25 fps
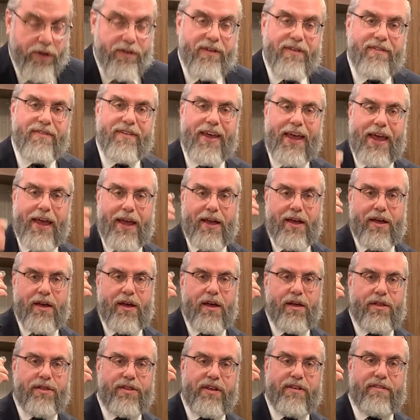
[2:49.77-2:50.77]
to take
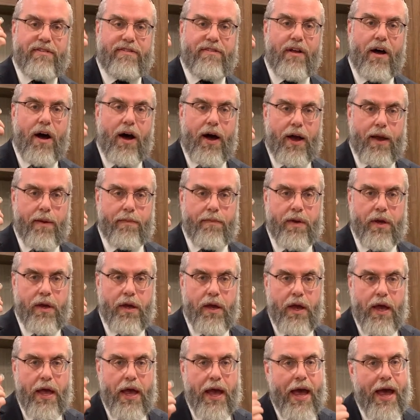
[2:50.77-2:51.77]
this dime
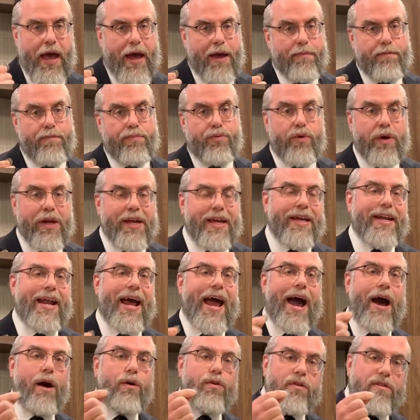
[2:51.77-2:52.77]
and bring it
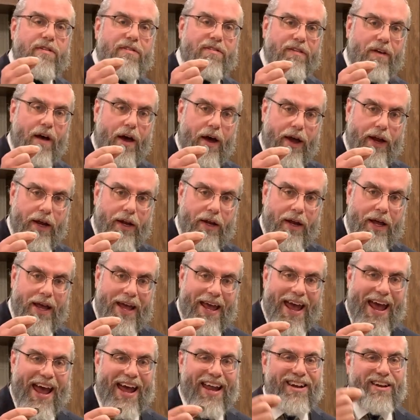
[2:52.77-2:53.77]
outside
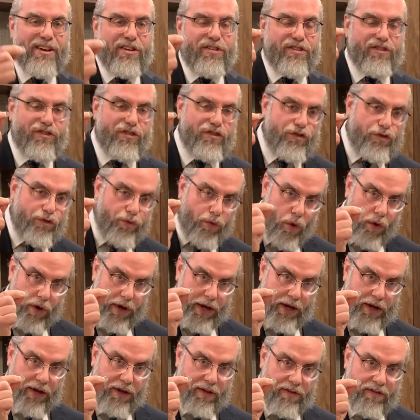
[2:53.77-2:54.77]
and destroy
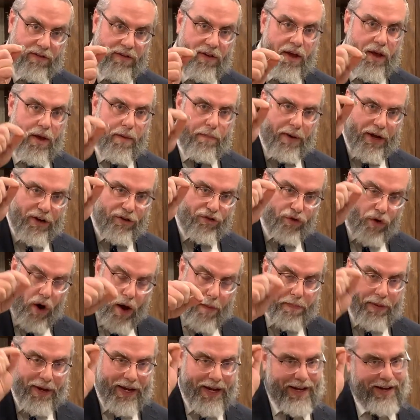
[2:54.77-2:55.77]
it by
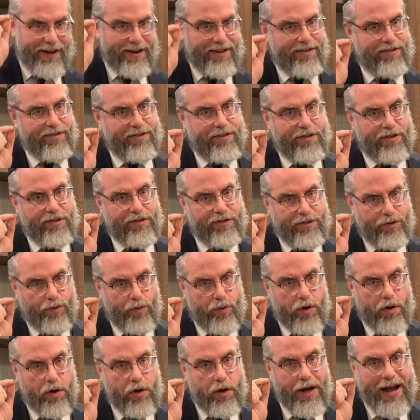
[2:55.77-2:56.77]
dropping it into the
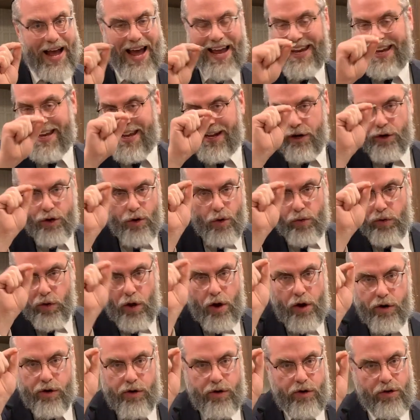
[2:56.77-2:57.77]
sewer. I can no
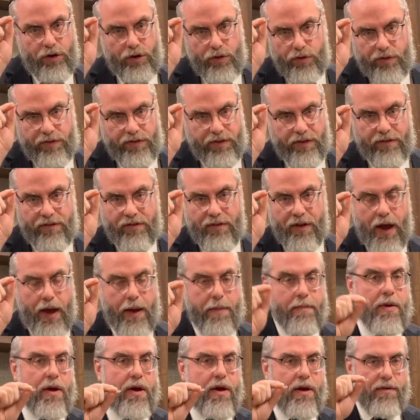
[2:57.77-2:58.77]
longer use this
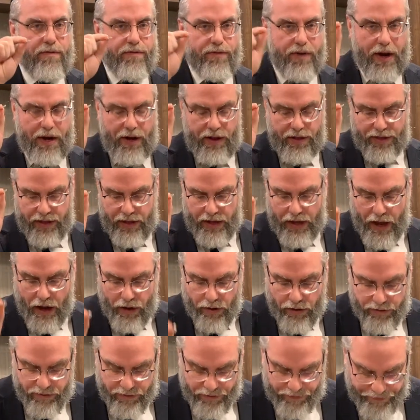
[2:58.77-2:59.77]
dime for anything
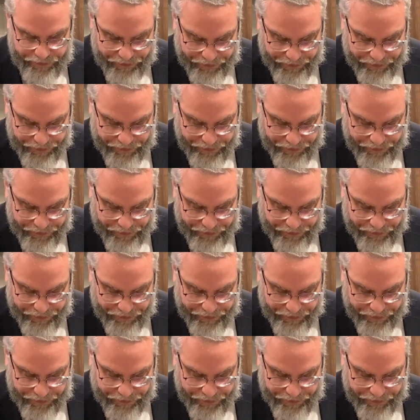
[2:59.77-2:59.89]
else.